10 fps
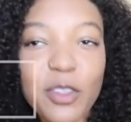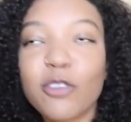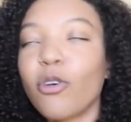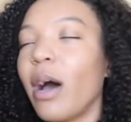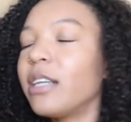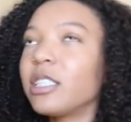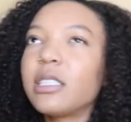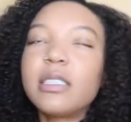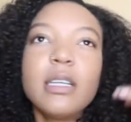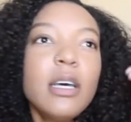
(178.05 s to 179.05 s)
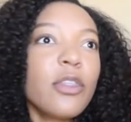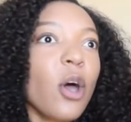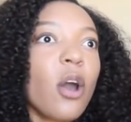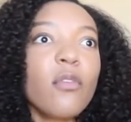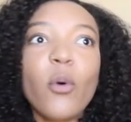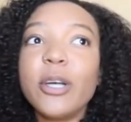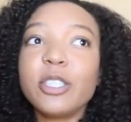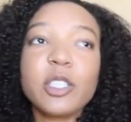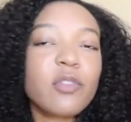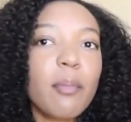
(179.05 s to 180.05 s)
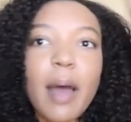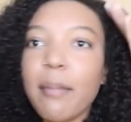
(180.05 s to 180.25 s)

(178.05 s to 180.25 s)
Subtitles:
So I just thought of questions from my